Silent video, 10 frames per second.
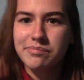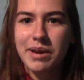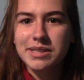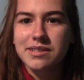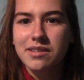
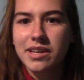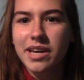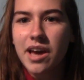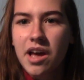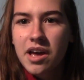
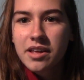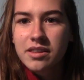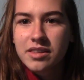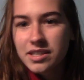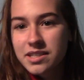Basically,
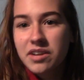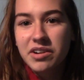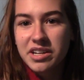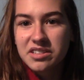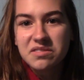this
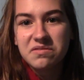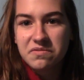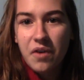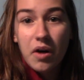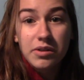series
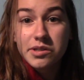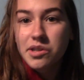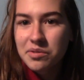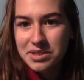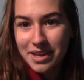follows
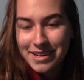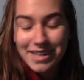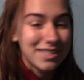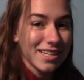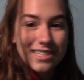Lois Lane.
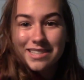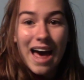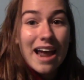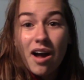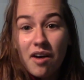It's it's
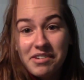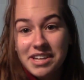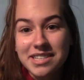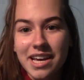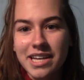that
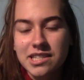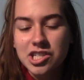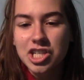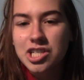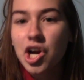obvious. It's
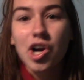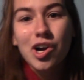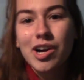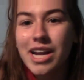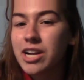just
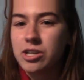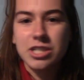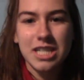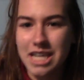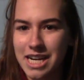her in her
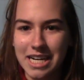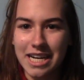teen